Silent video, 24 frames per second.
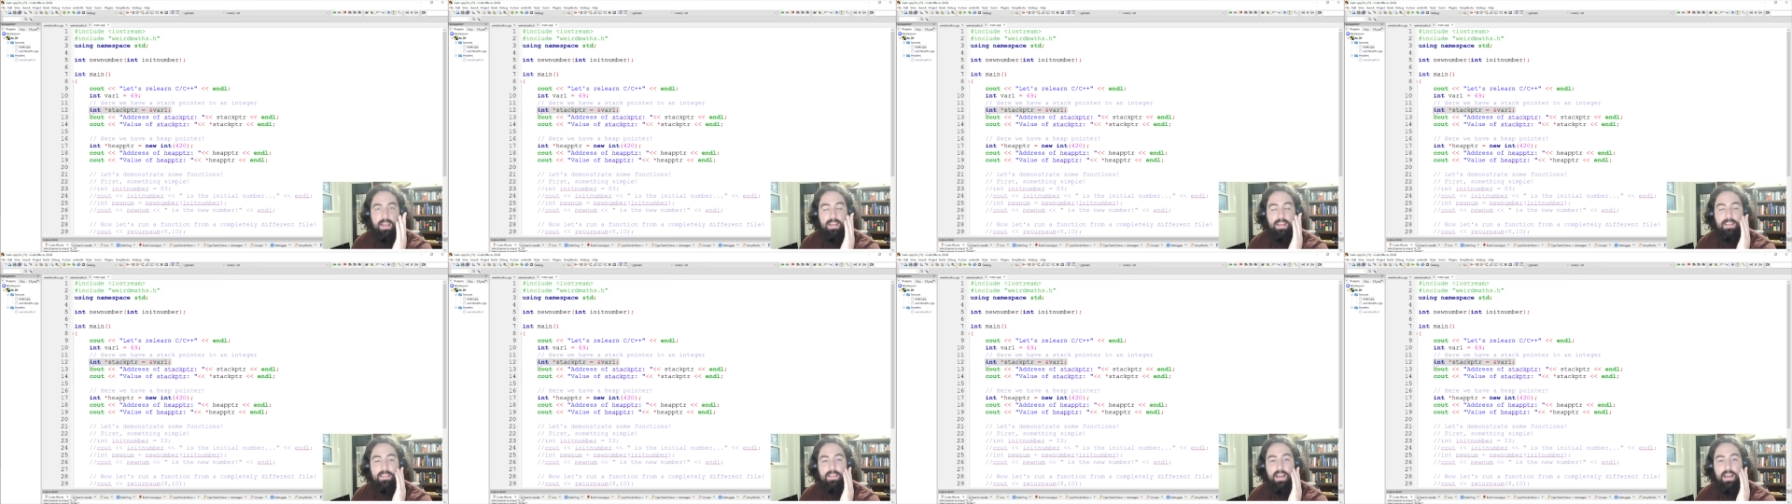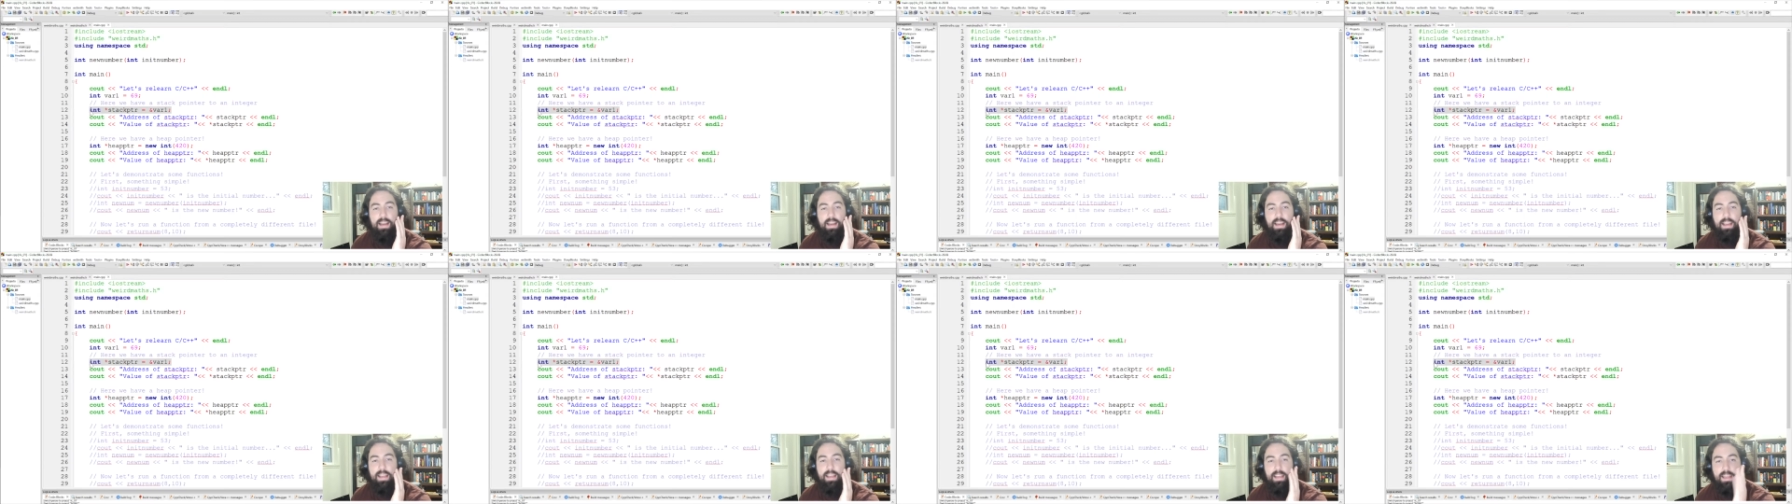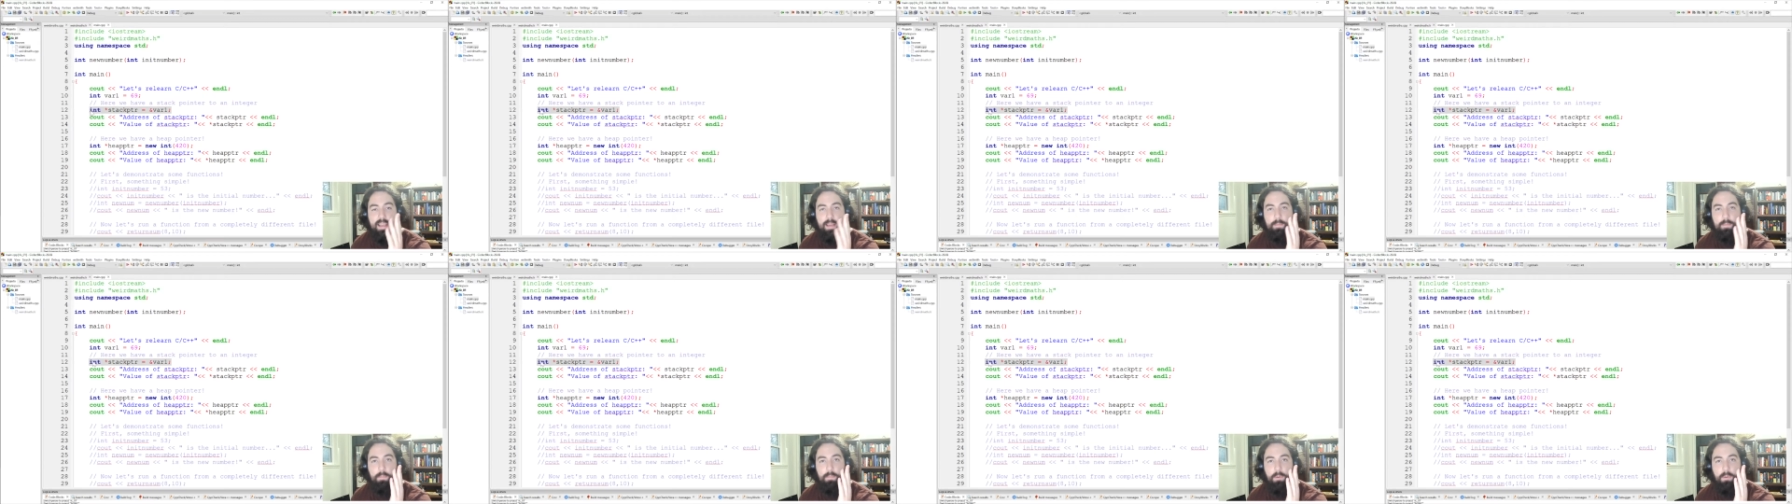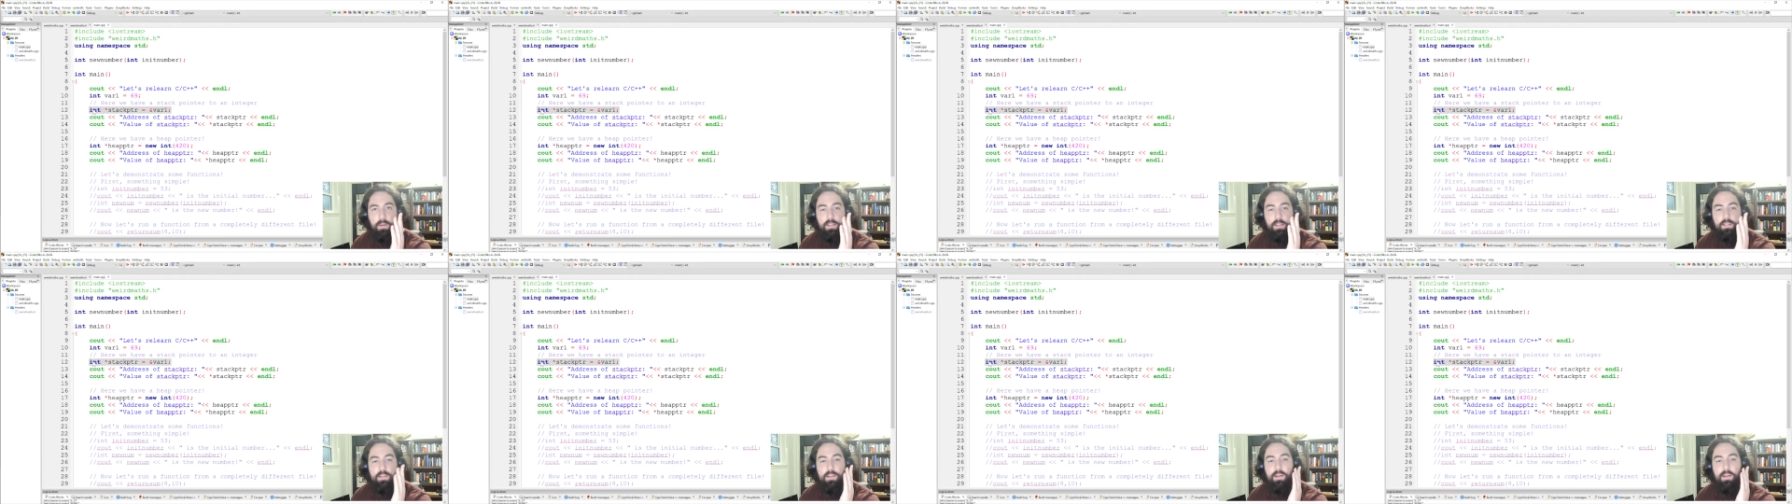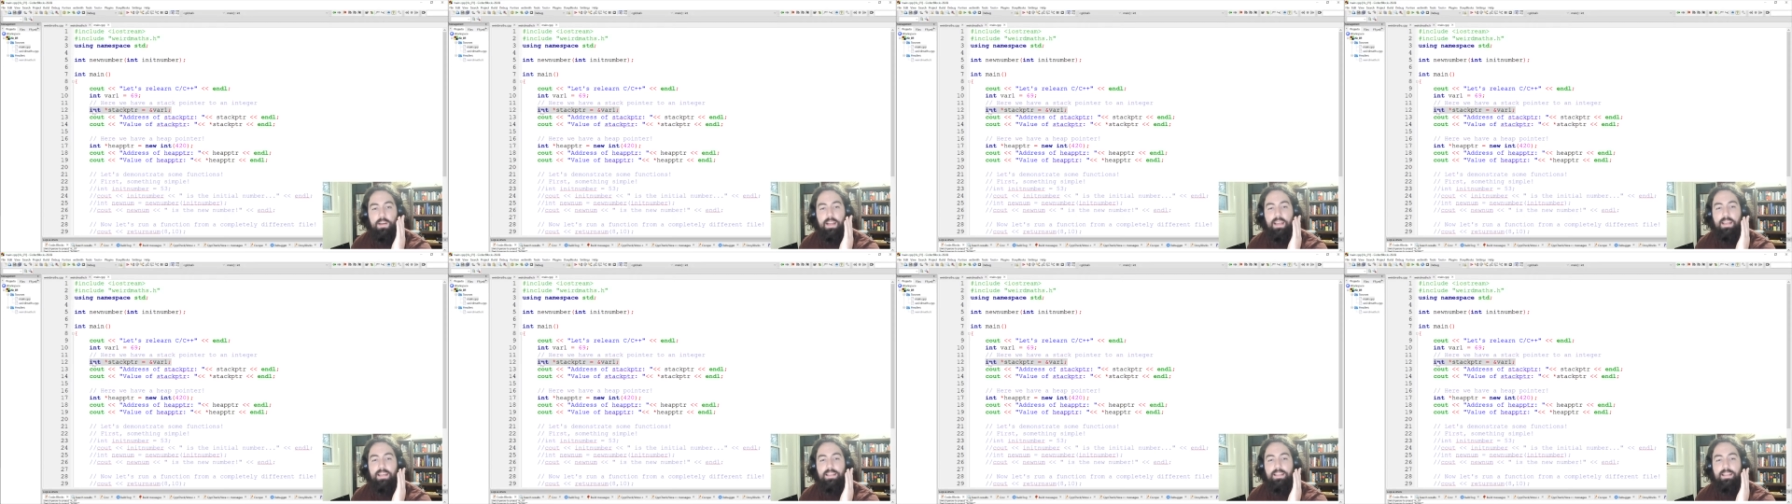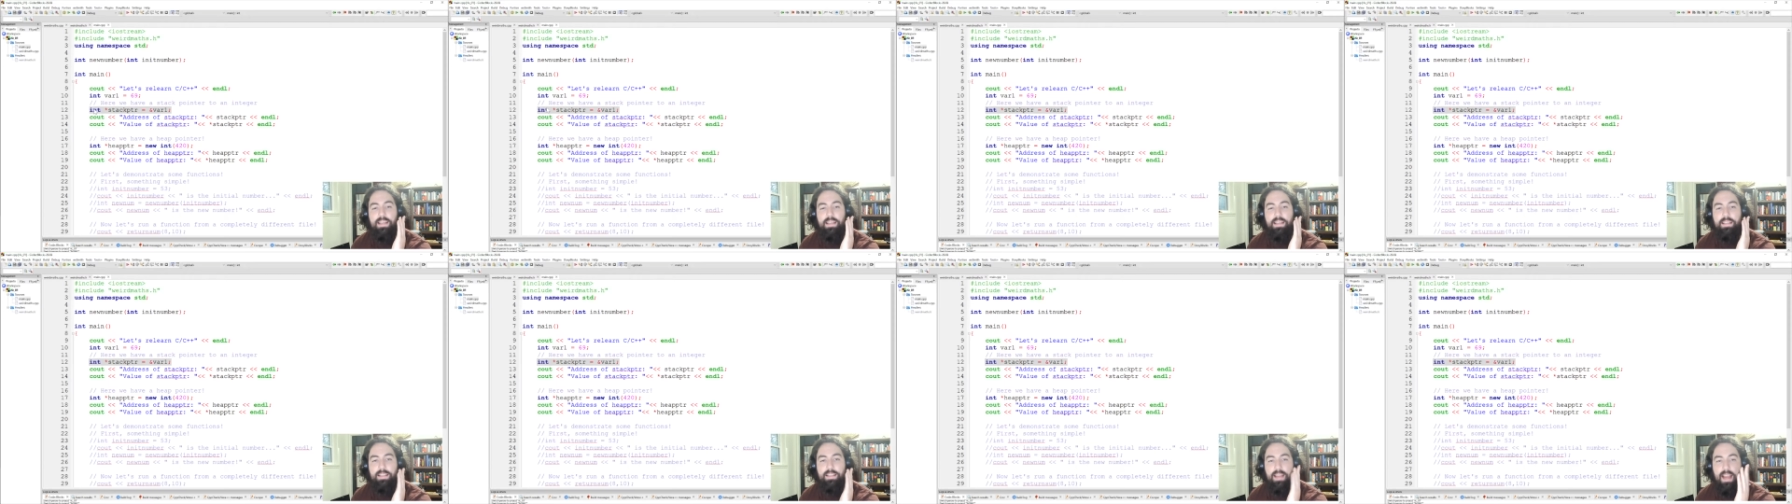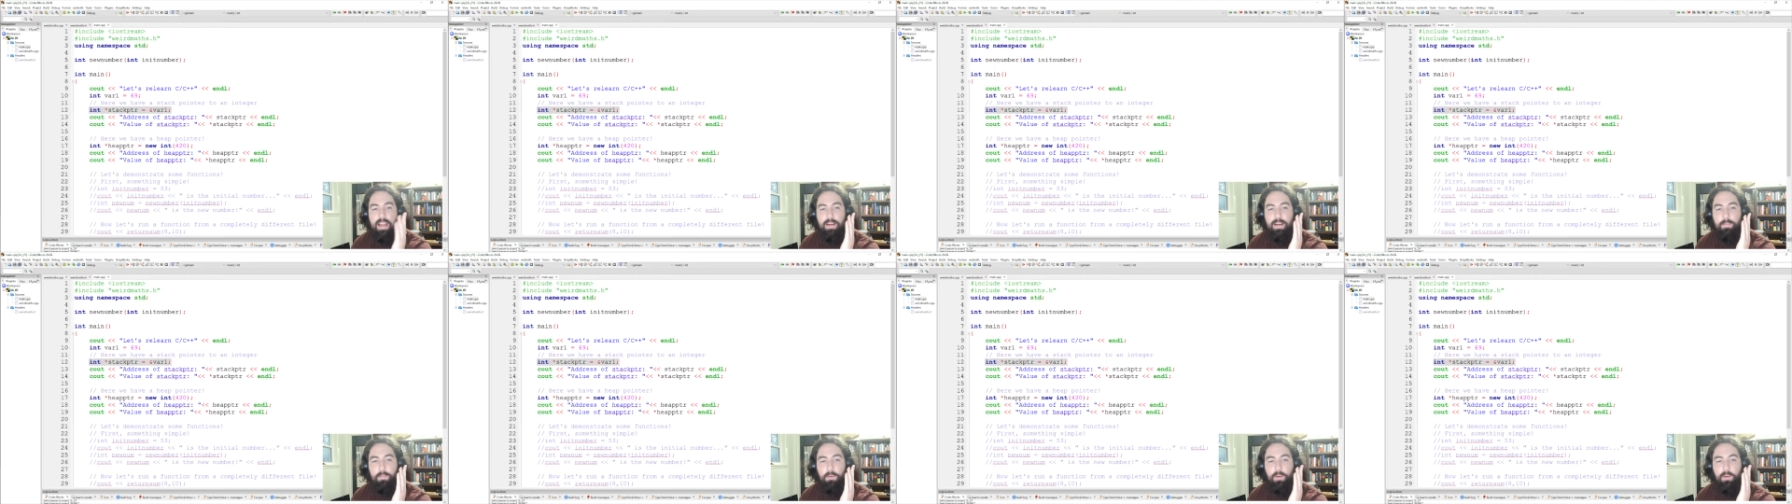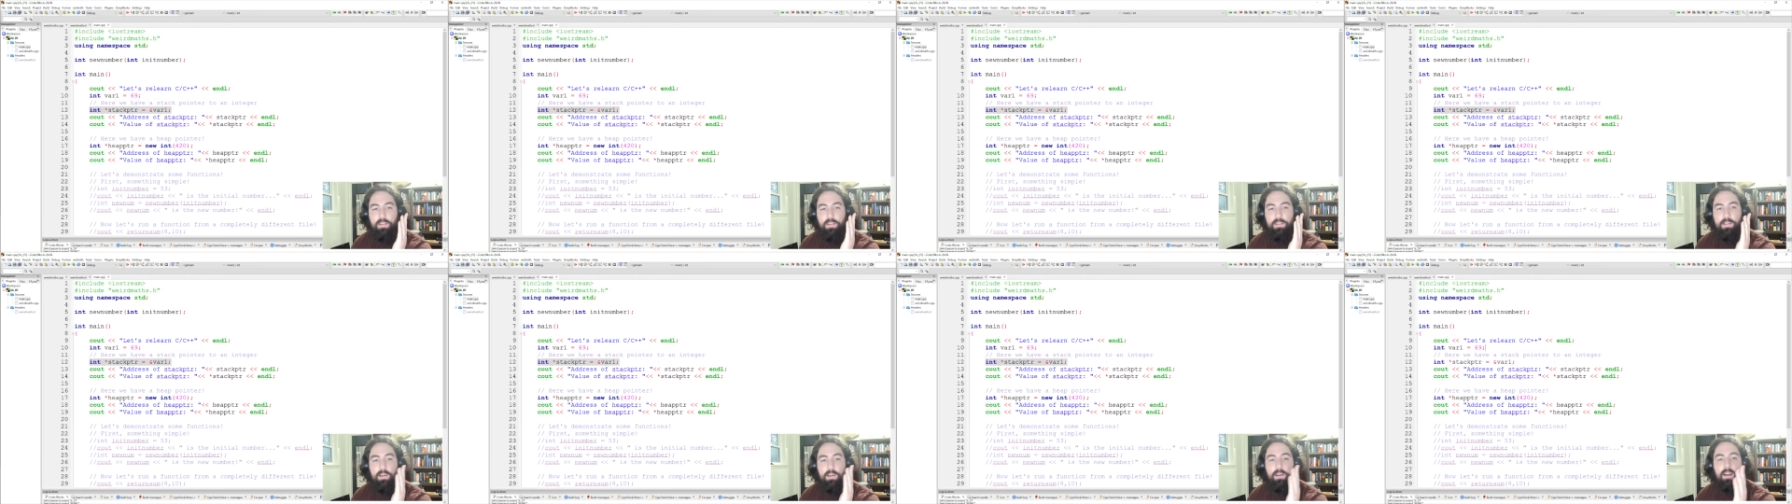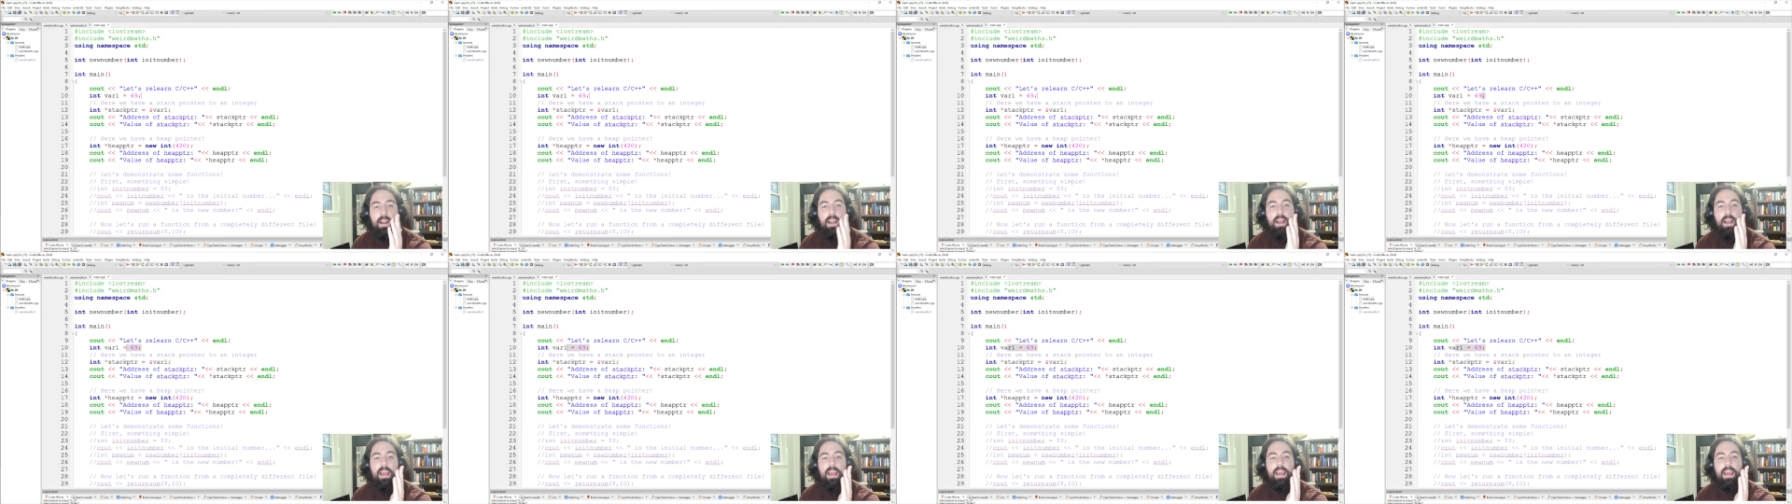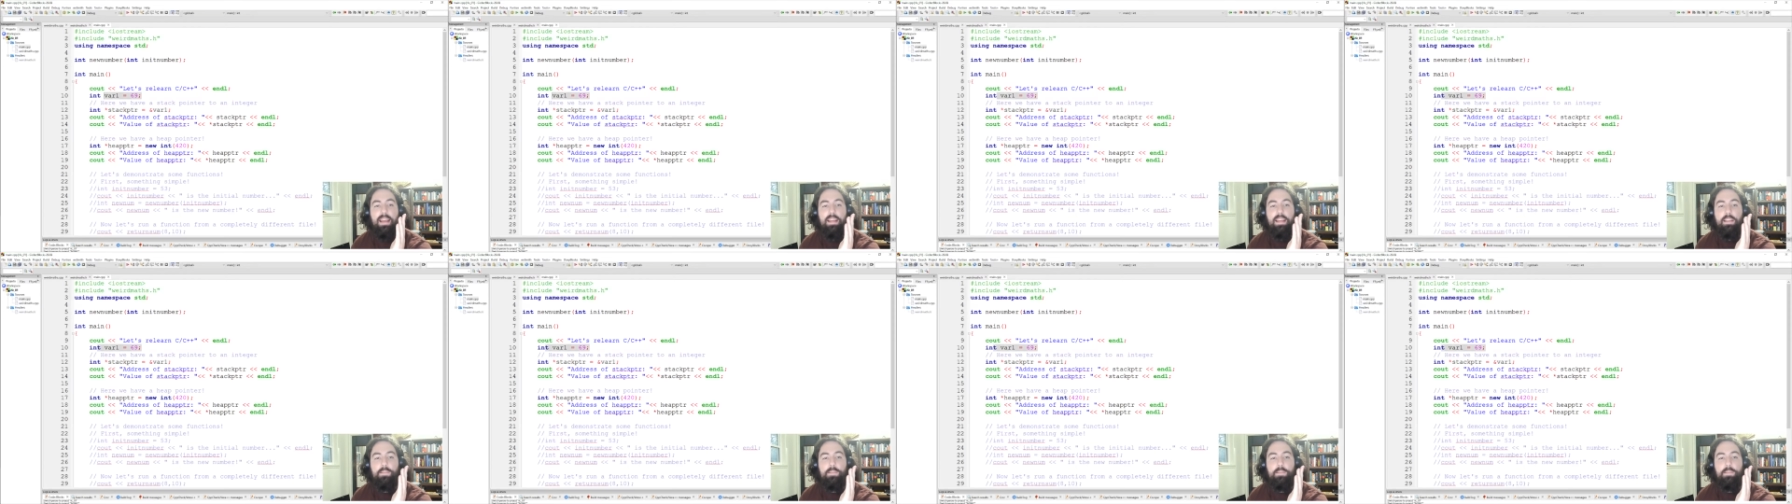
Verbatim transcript: It is not a heap pointer, it is a stack pointer. It is